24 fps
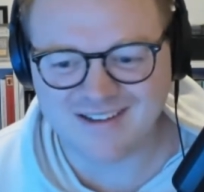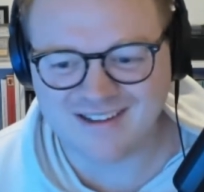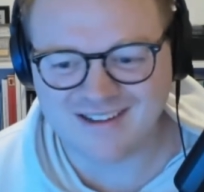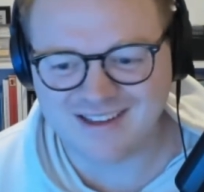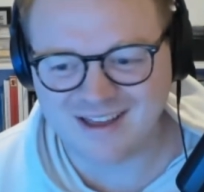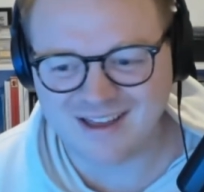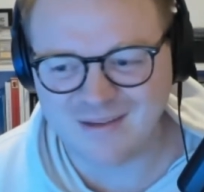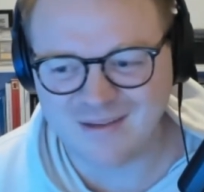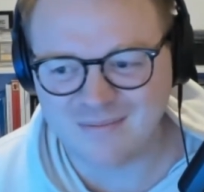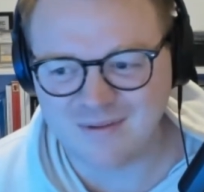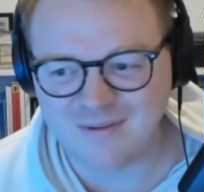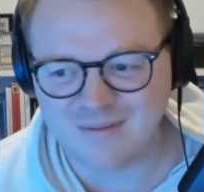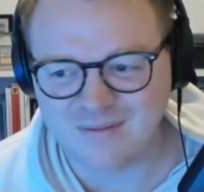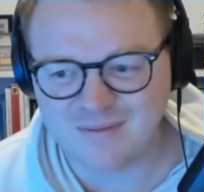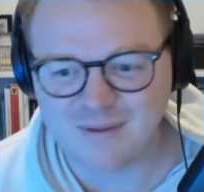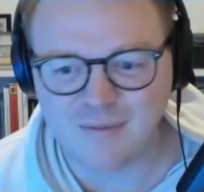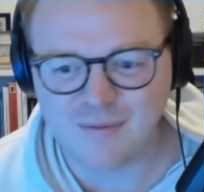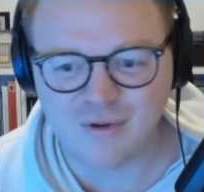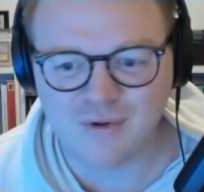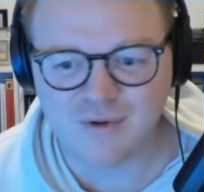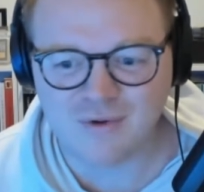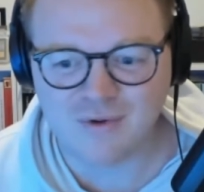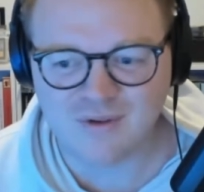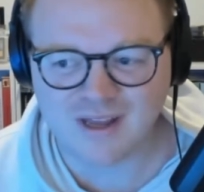yeah,
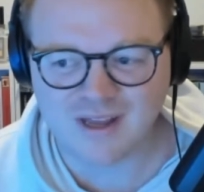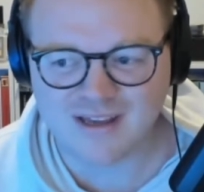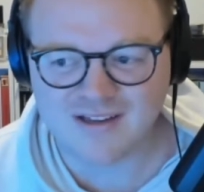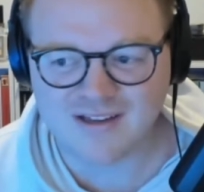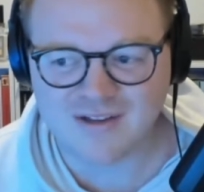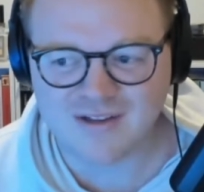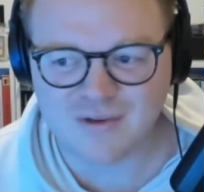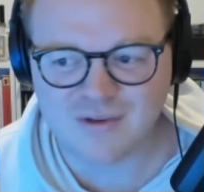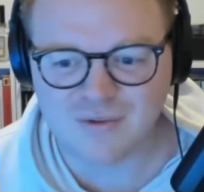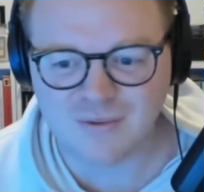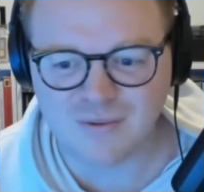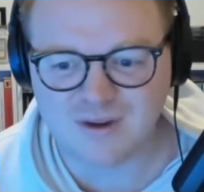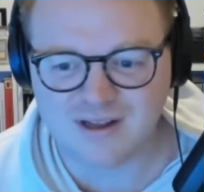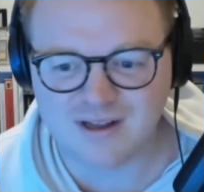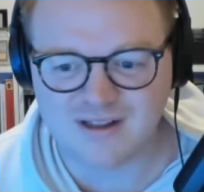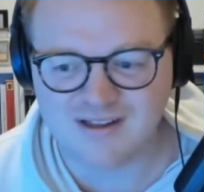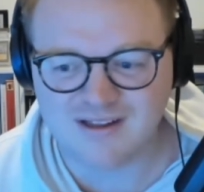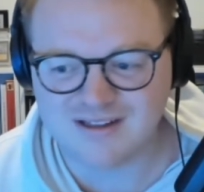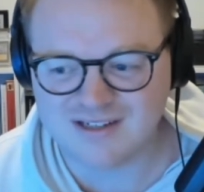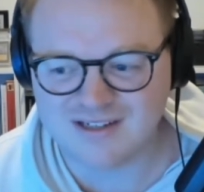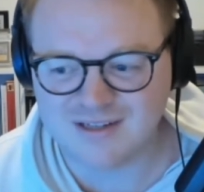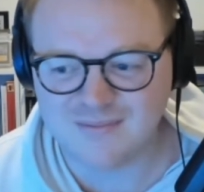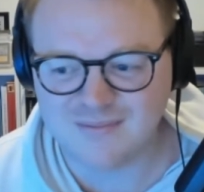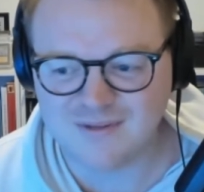people who like do well
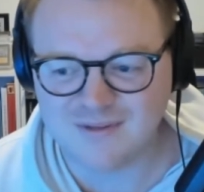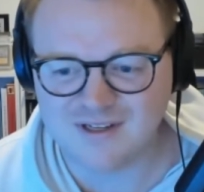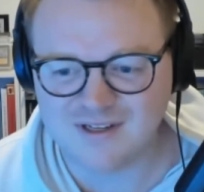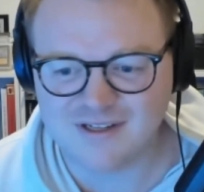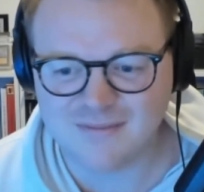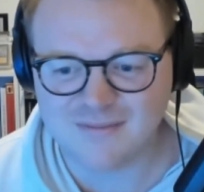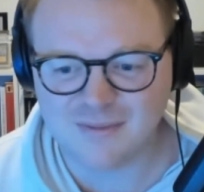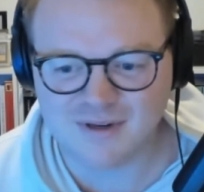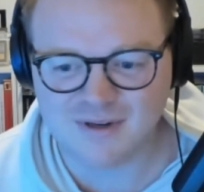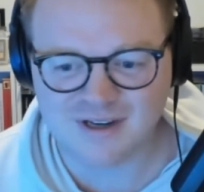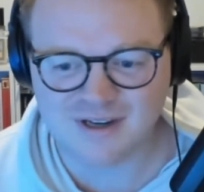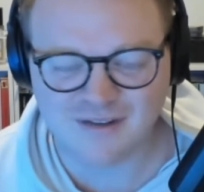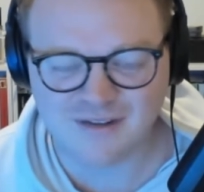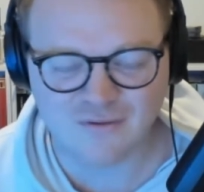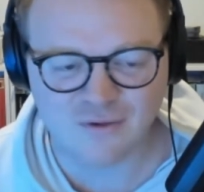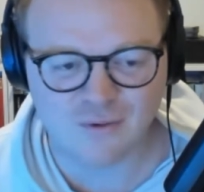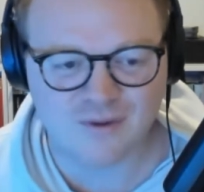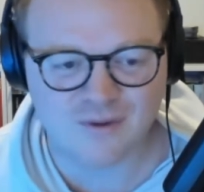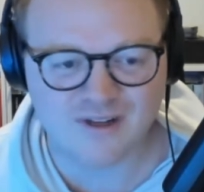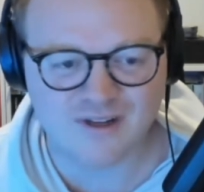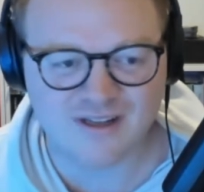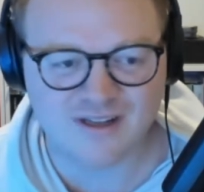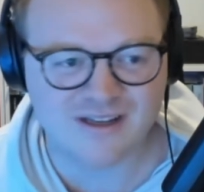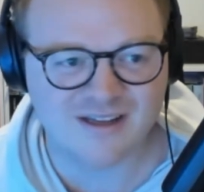at GPs but never
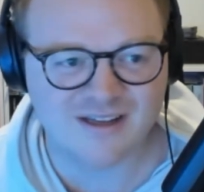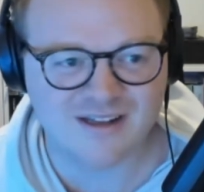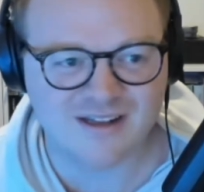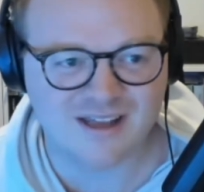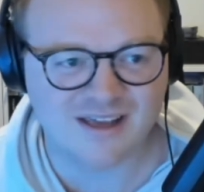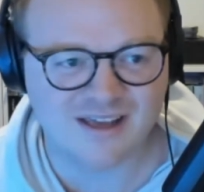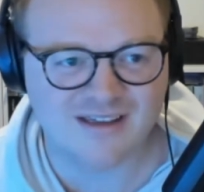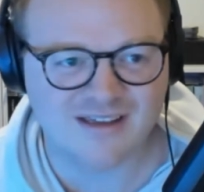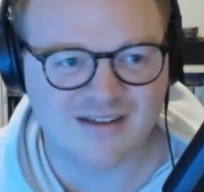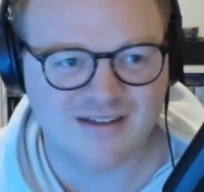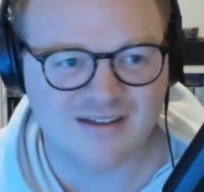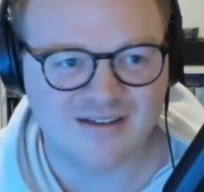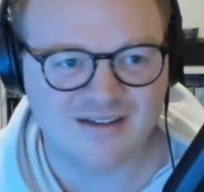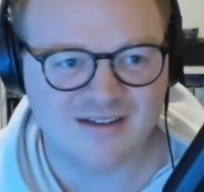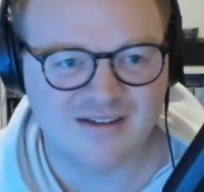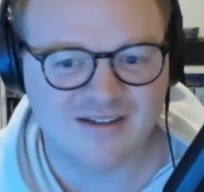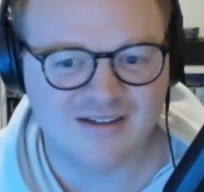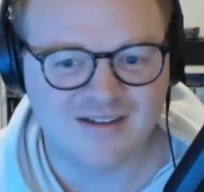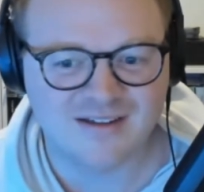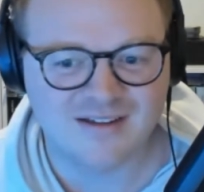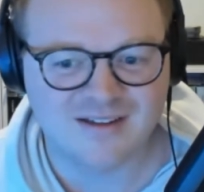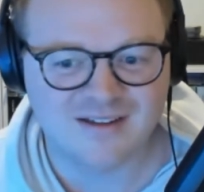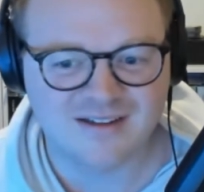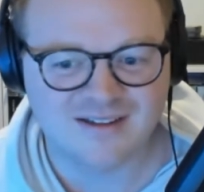really like
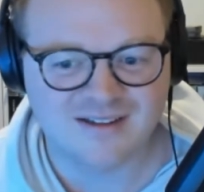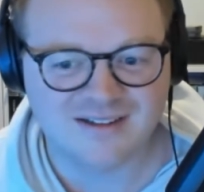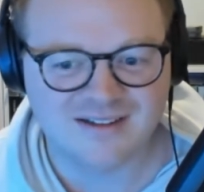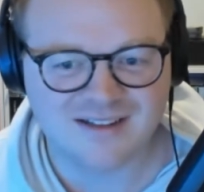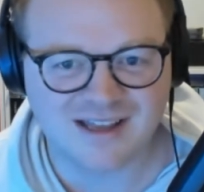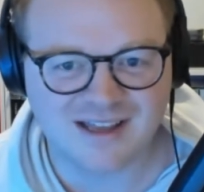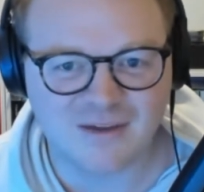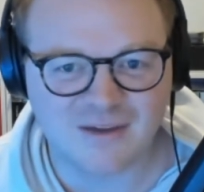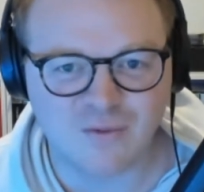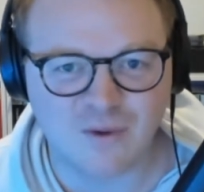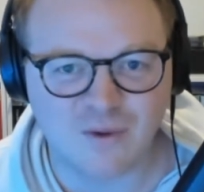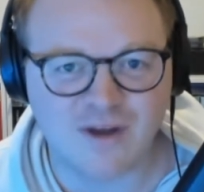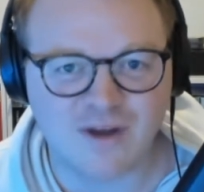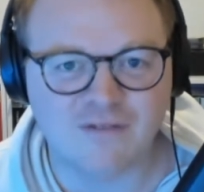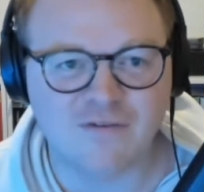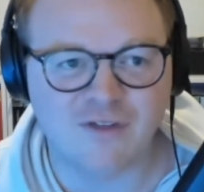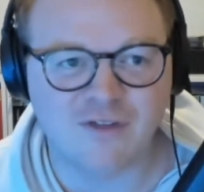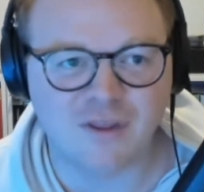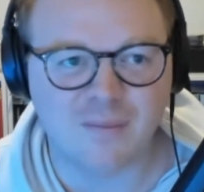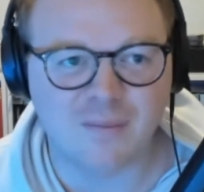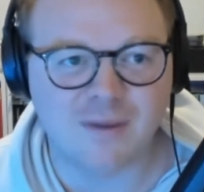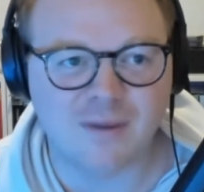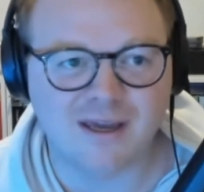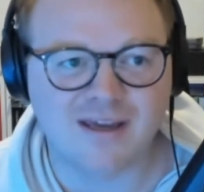went for
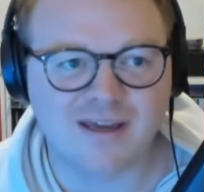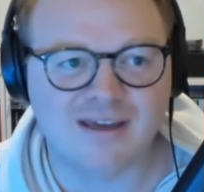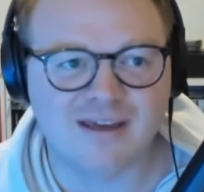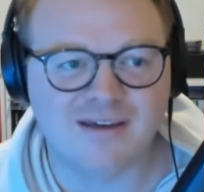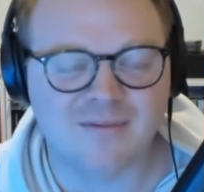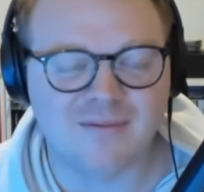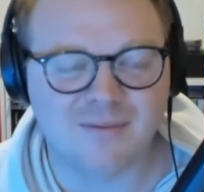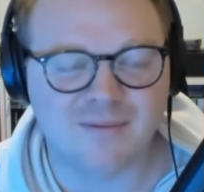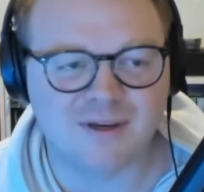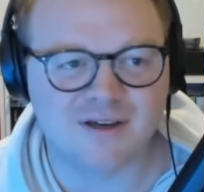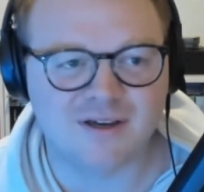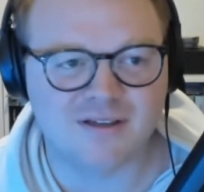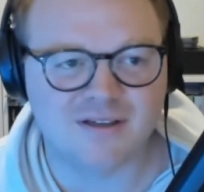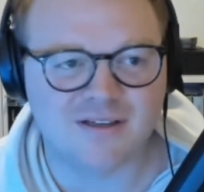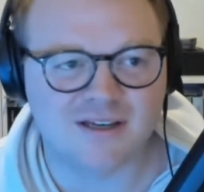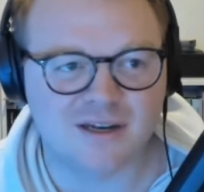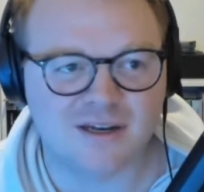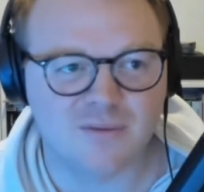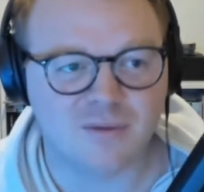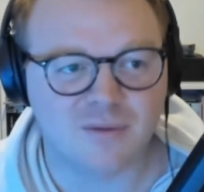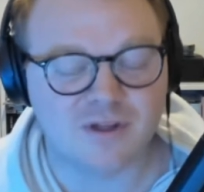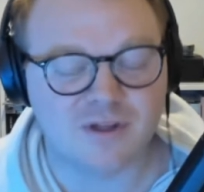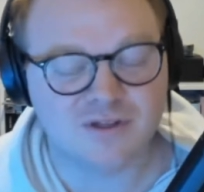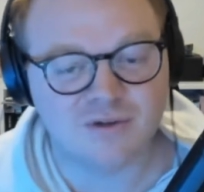the big because they
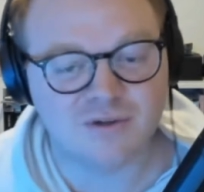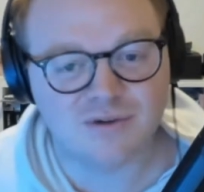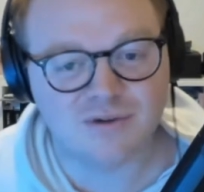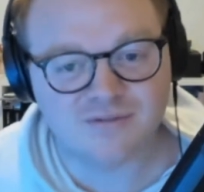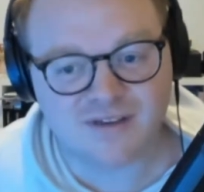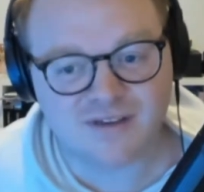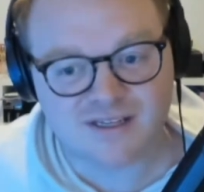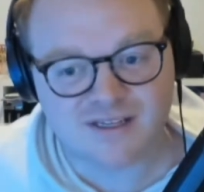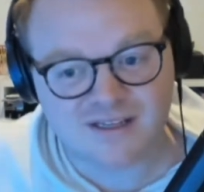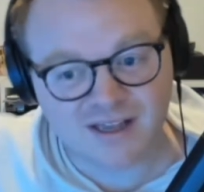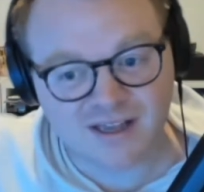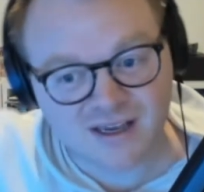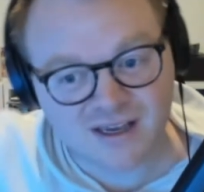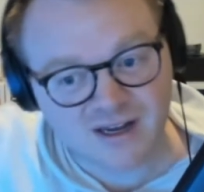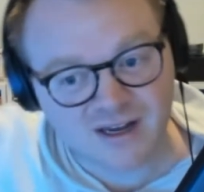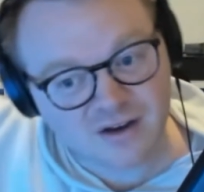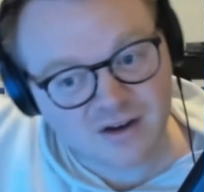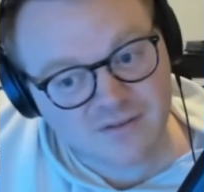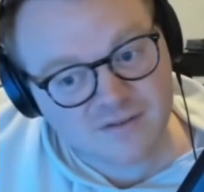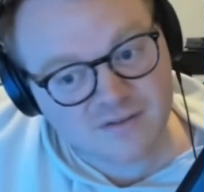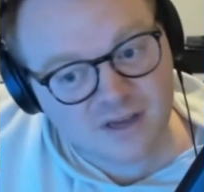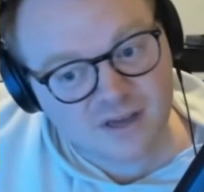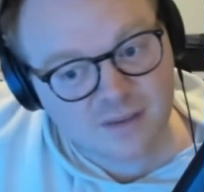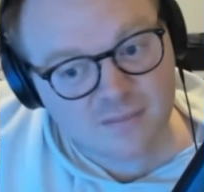didn't want to invest like a
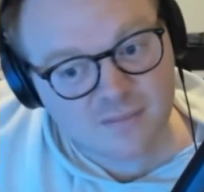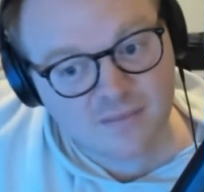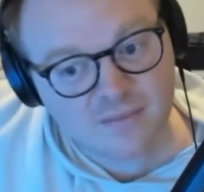lot of time.